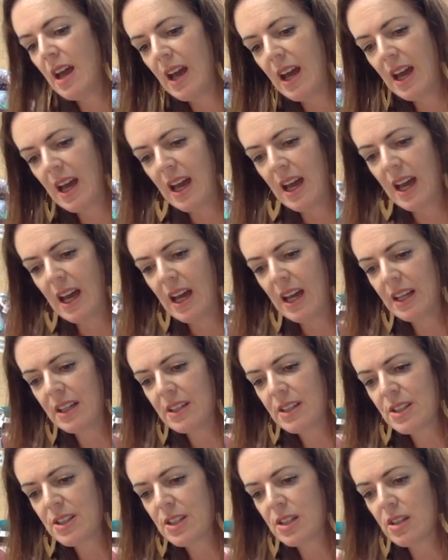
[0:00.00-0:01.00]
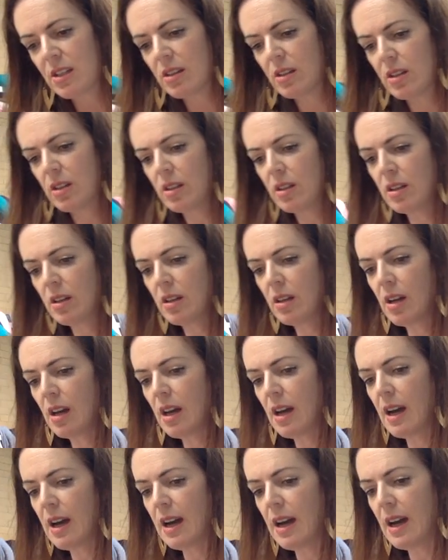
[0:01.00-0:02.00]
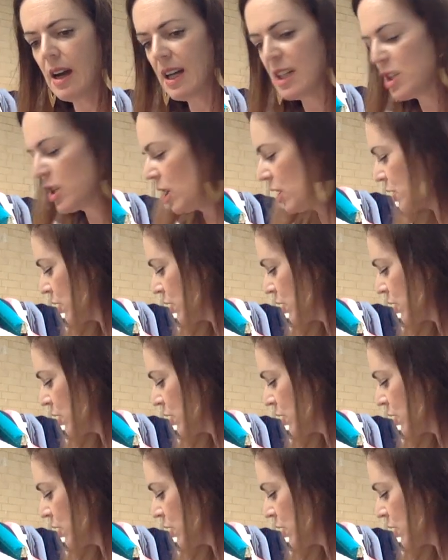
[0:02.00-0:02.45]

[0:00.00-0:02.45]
And actually I